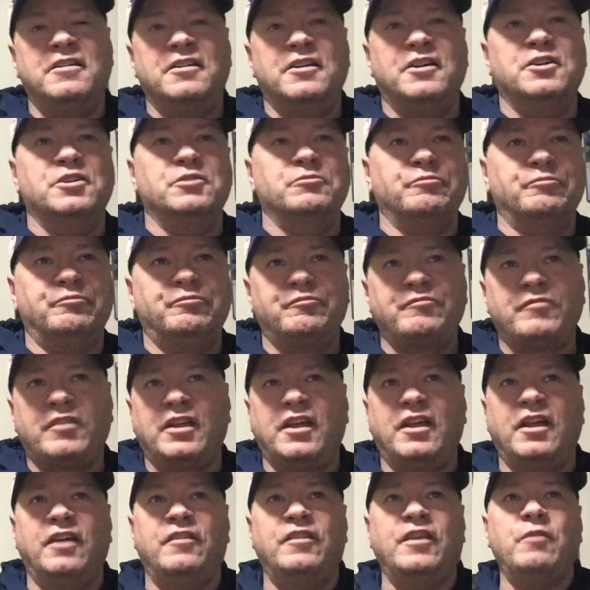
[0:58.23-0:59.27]
um,
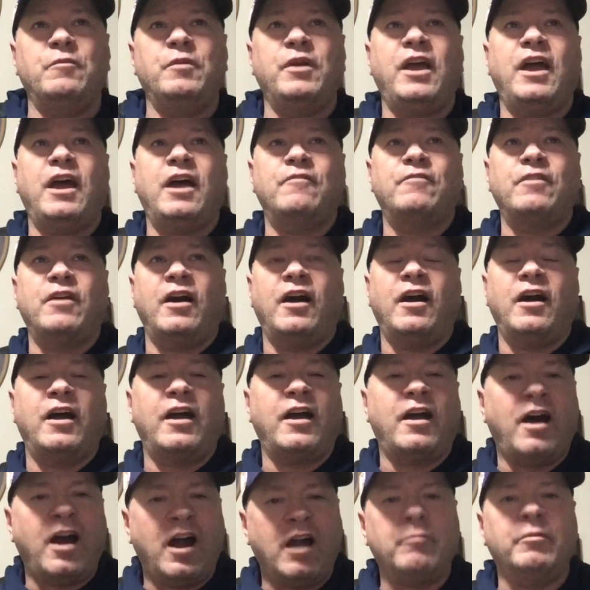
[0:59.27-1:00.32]
and then we have uh,
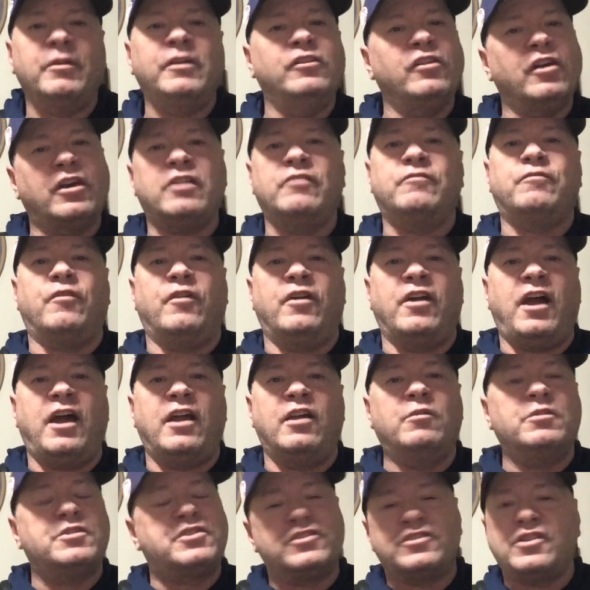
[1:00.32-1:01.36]
uh, Aubry looking for an
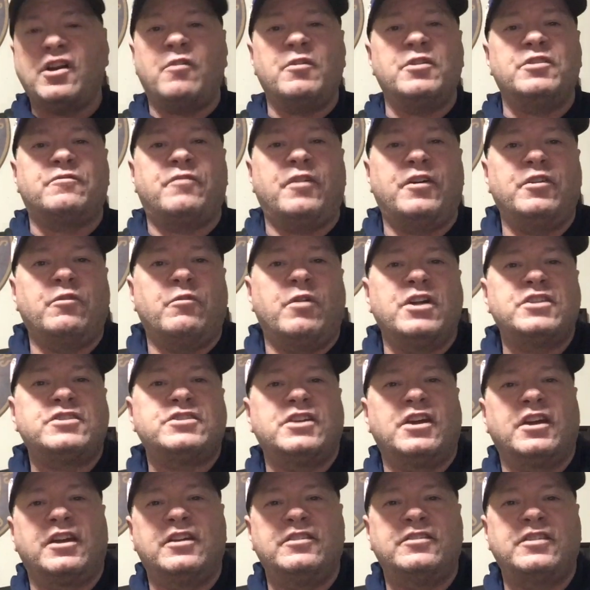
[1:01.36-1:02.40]
idol, which is always fun to watch
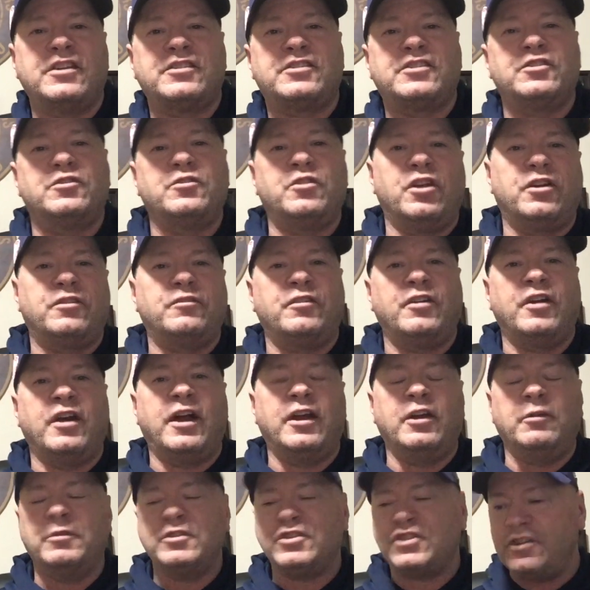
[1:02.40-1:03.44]
uh, contestants look for an
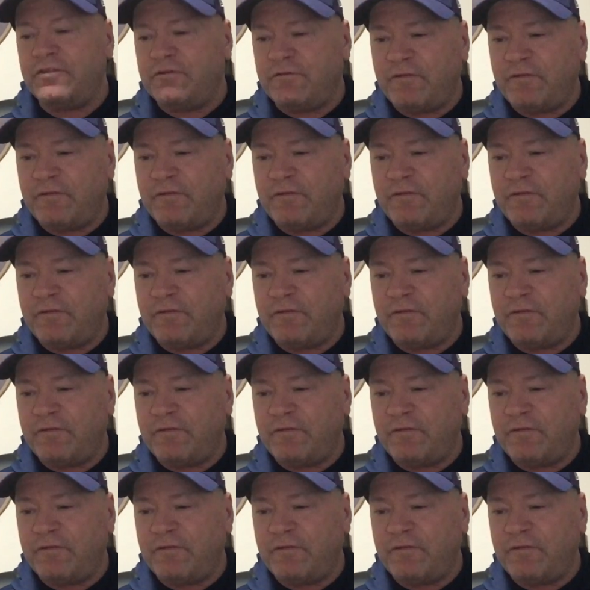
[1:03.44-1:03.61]
idol. But she